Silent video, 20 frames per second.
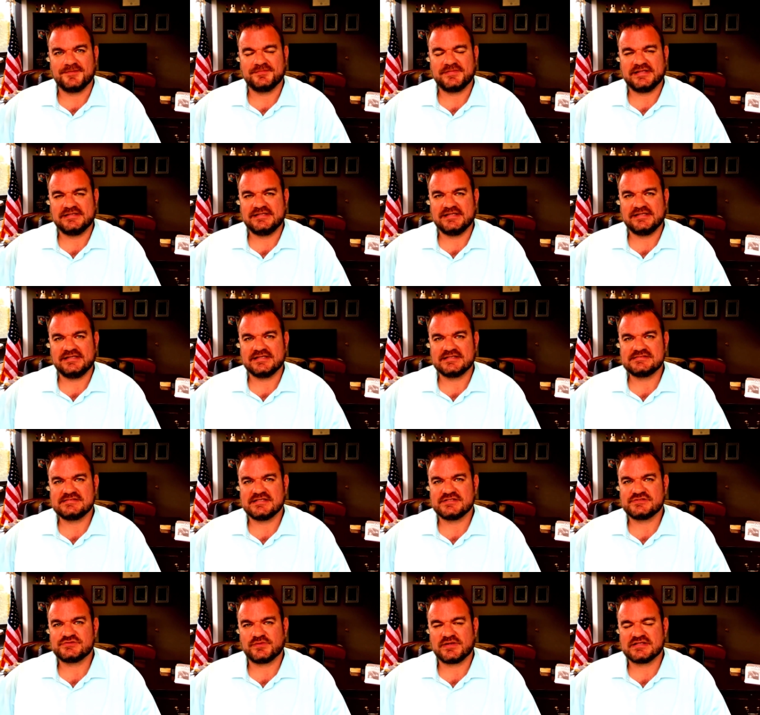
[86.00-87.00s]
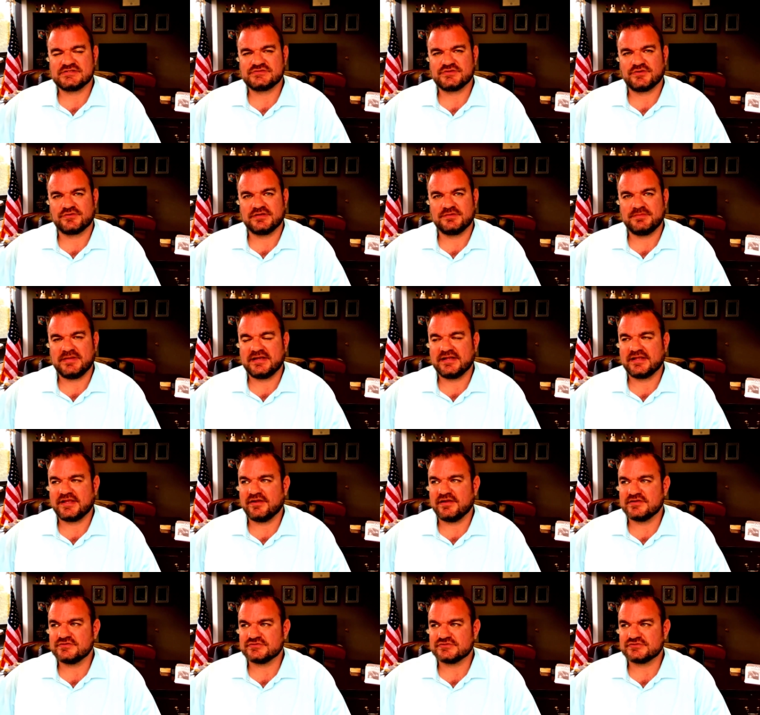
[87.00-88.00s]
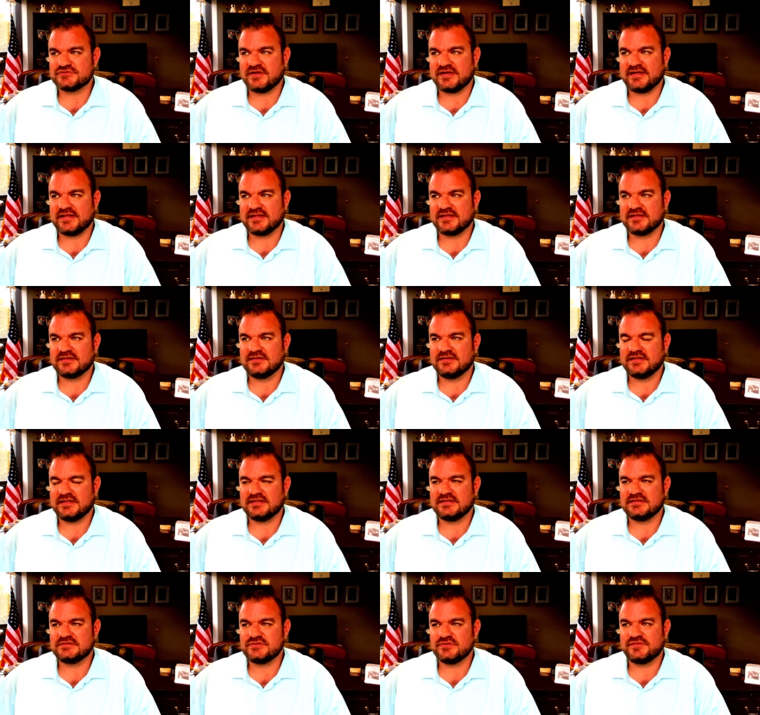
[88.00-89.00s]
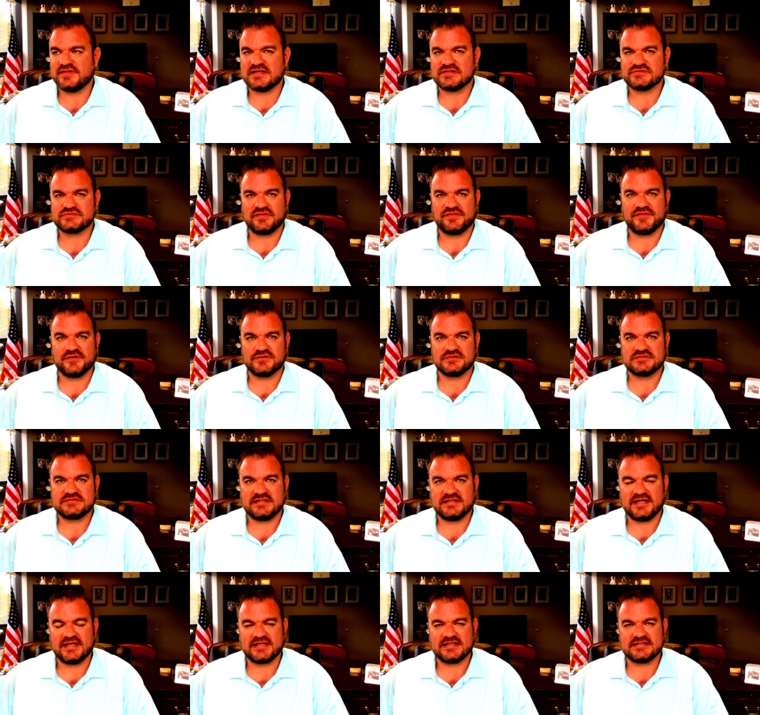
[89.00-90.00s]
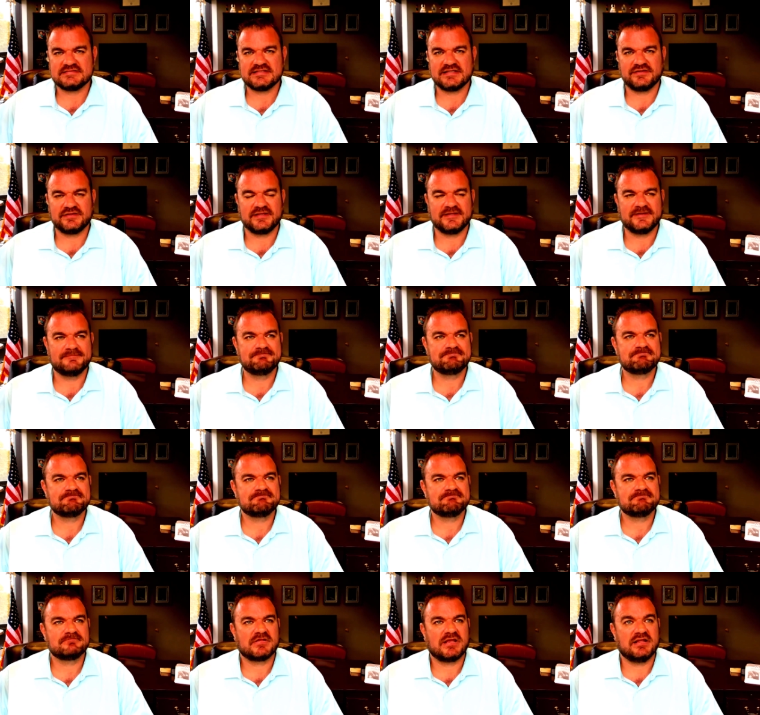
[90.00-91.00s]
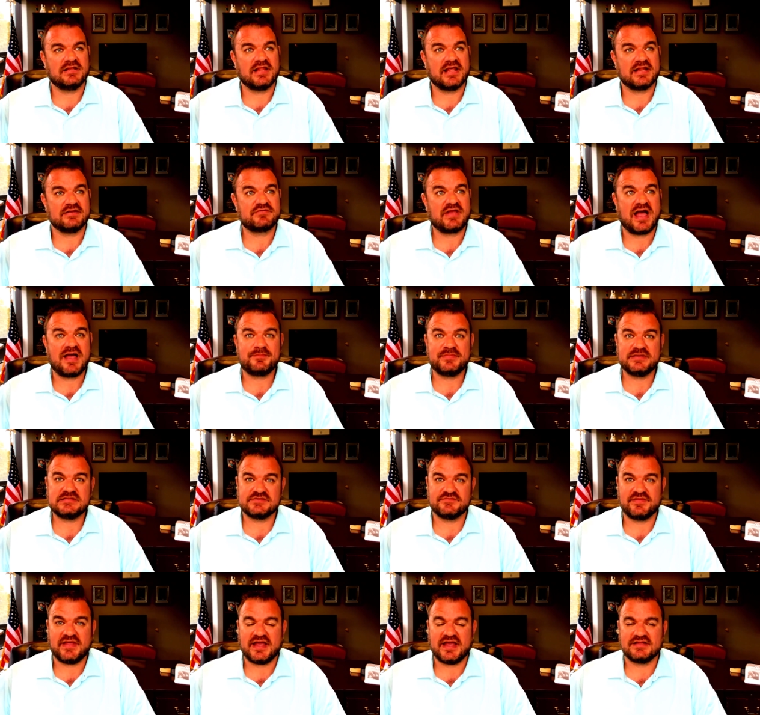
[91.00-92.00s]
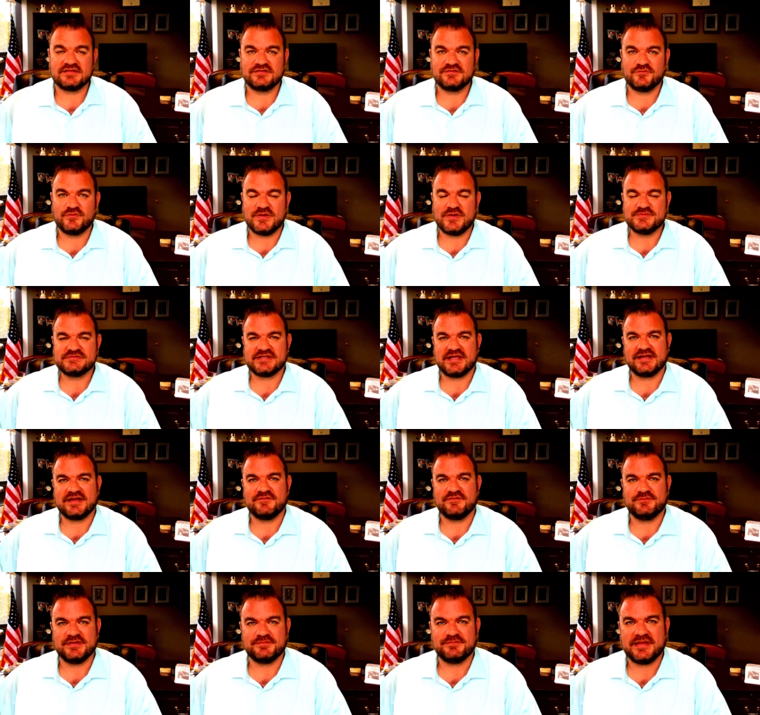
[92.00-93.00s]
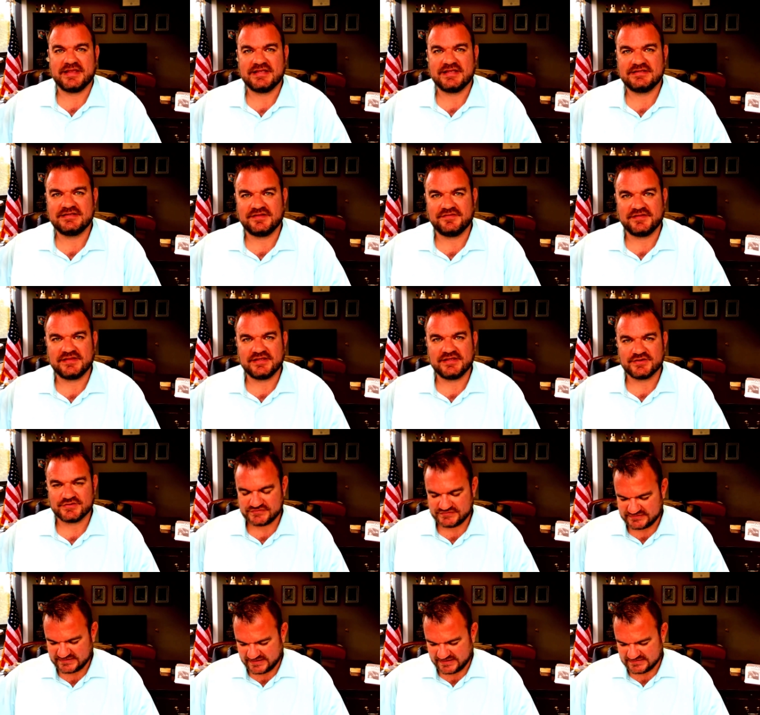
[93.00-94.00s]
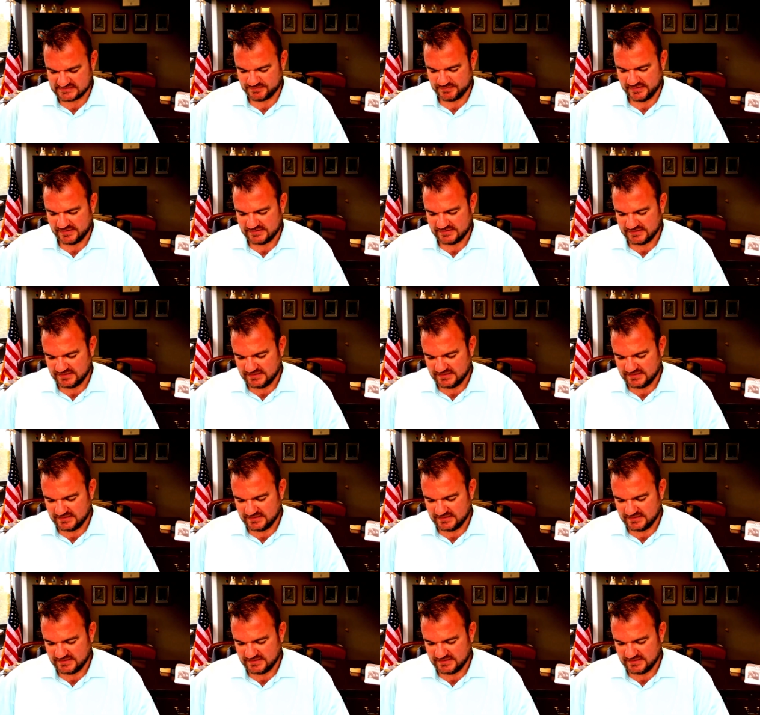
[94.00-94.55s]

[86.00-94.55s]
it didn't exist when I started Medicare Agent Training in 2013, I can tell you. A lot of copies of that website have been made in the years since, but